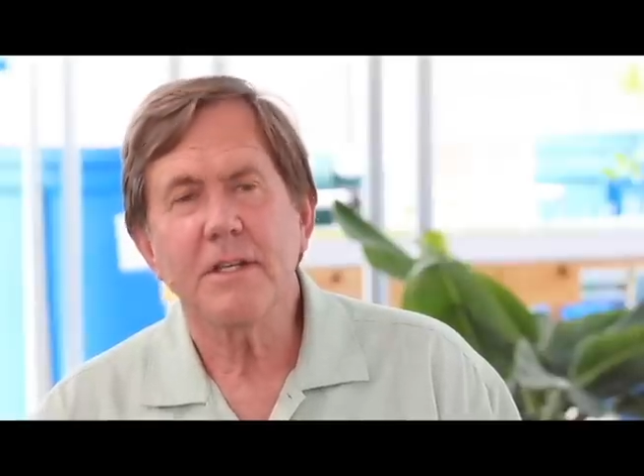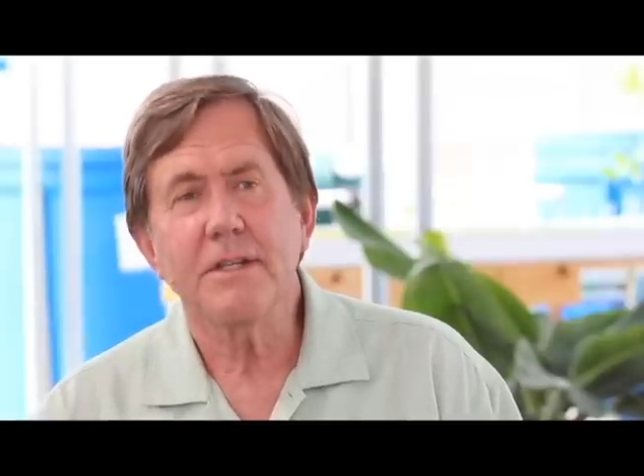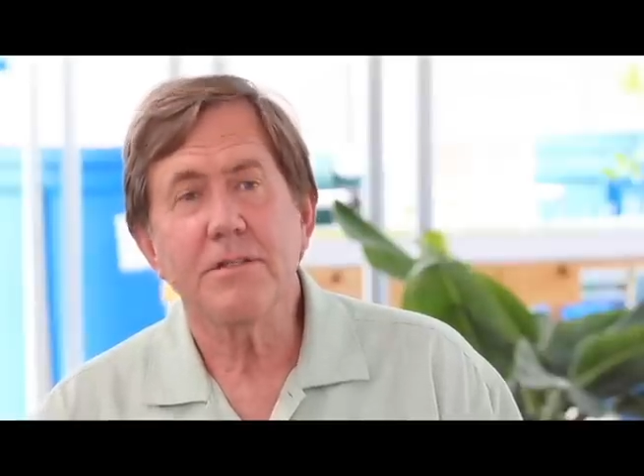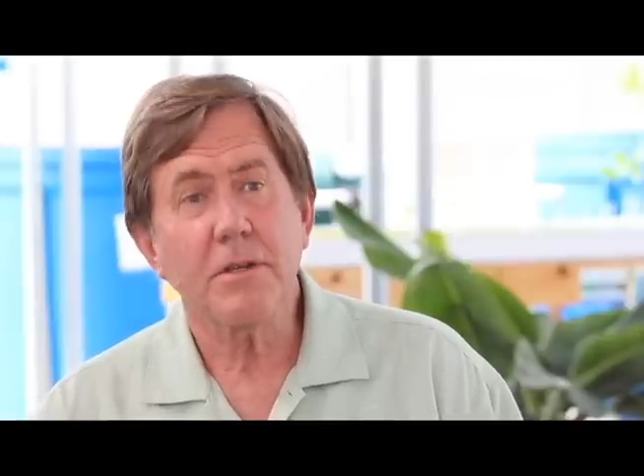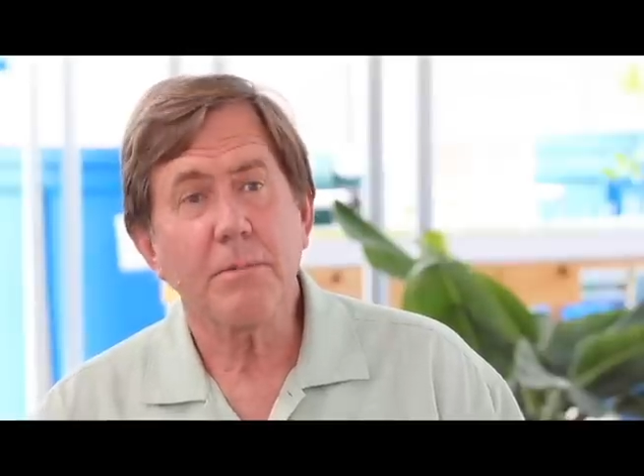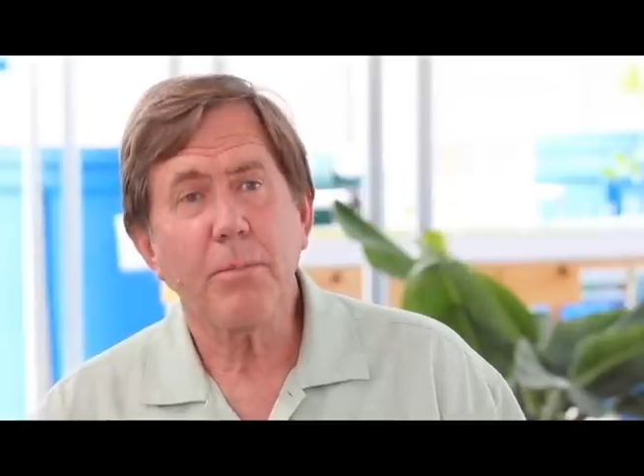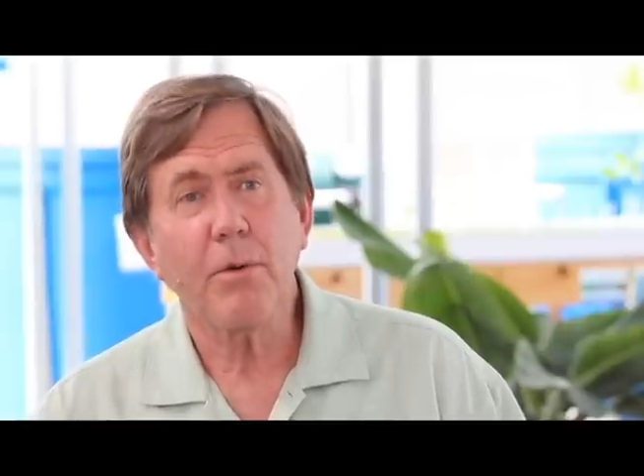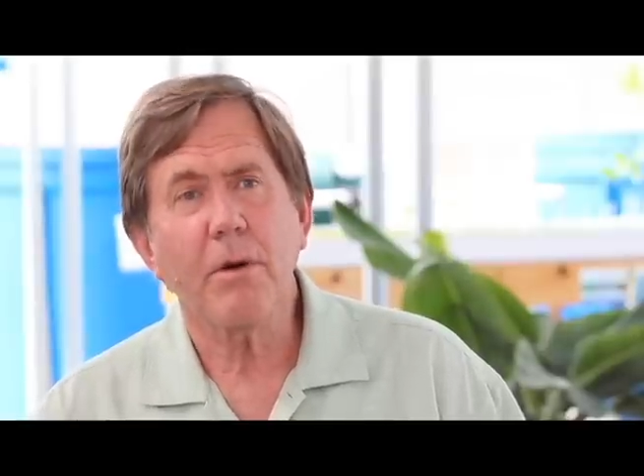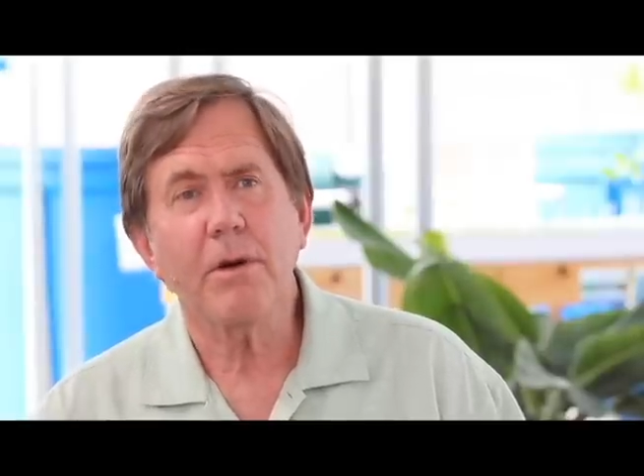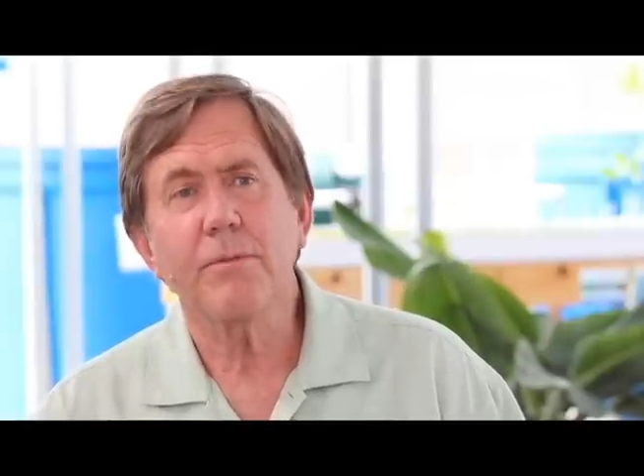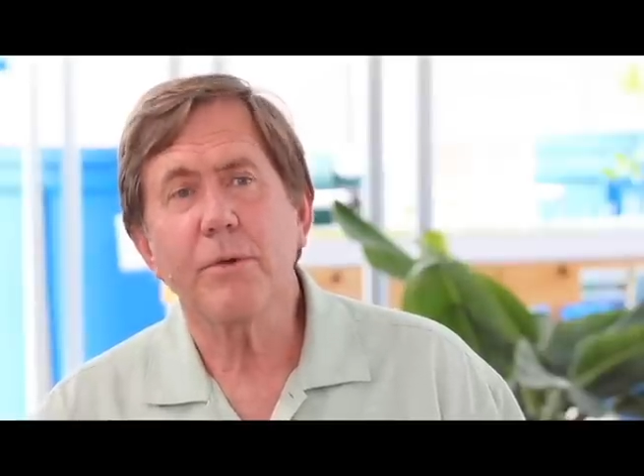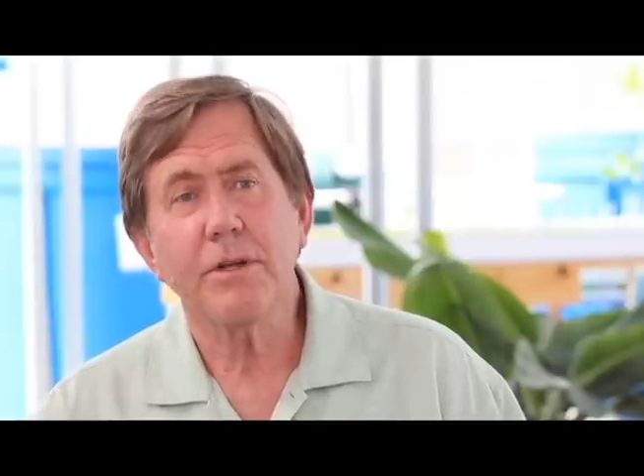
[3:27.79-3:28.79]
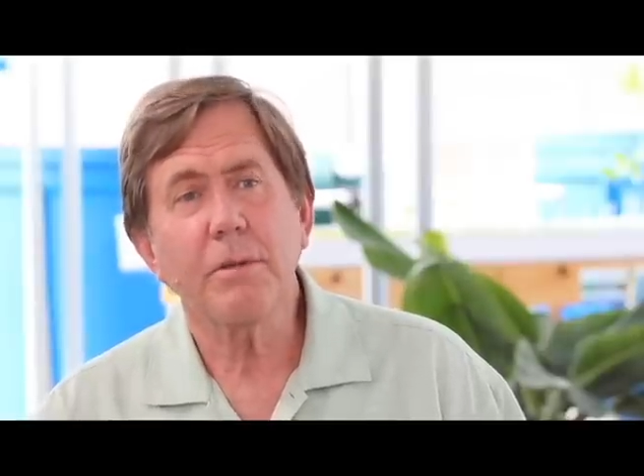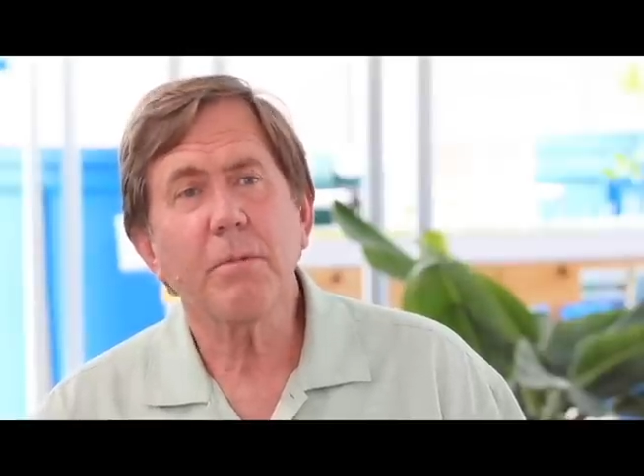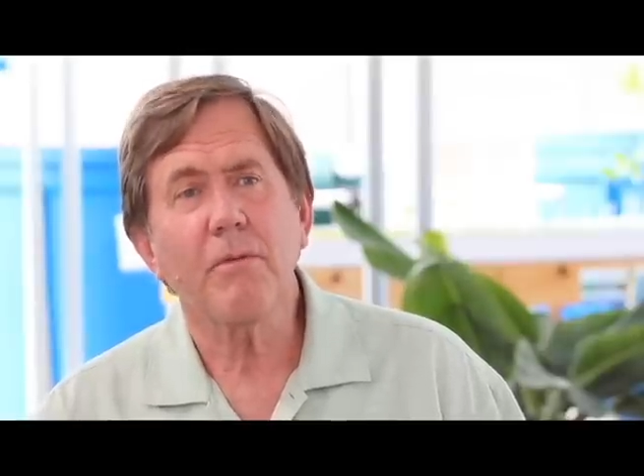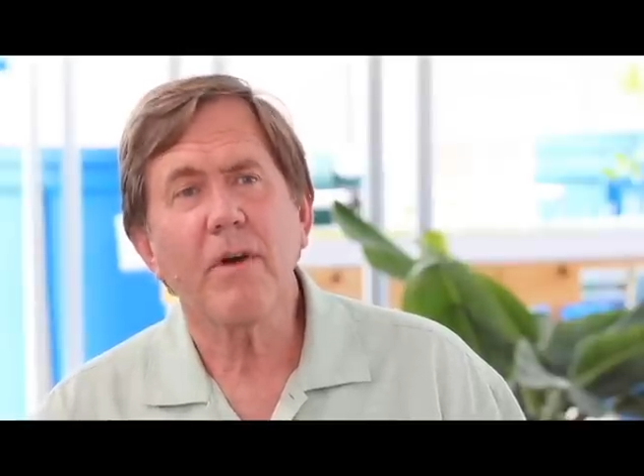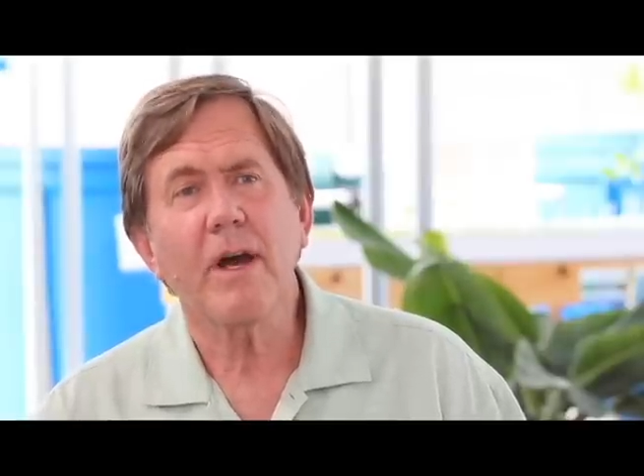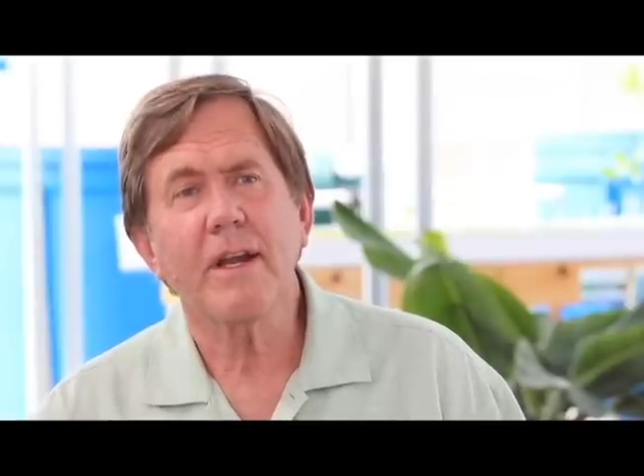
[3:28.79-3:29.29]
is important when you're
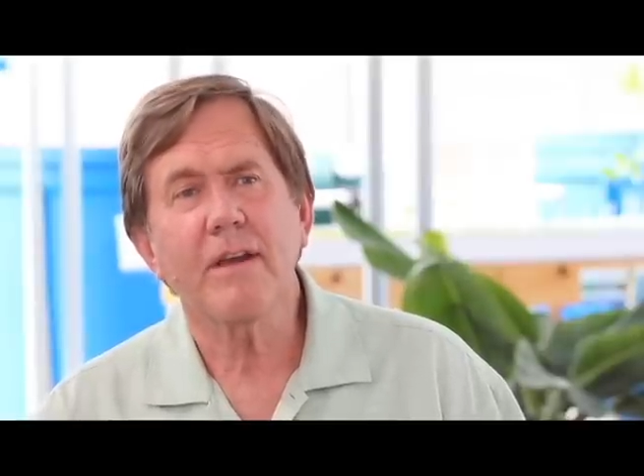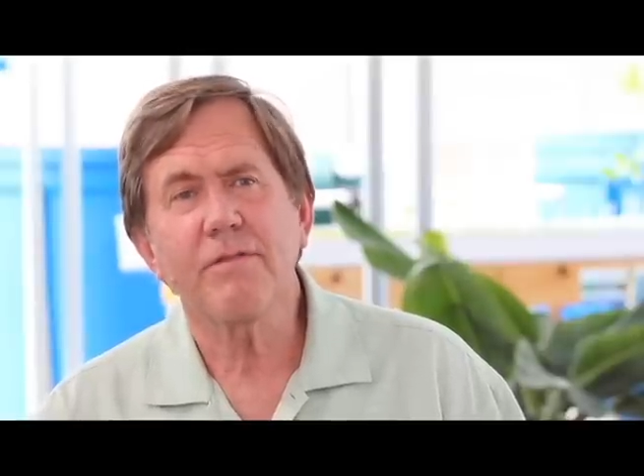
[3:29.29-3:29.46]
providing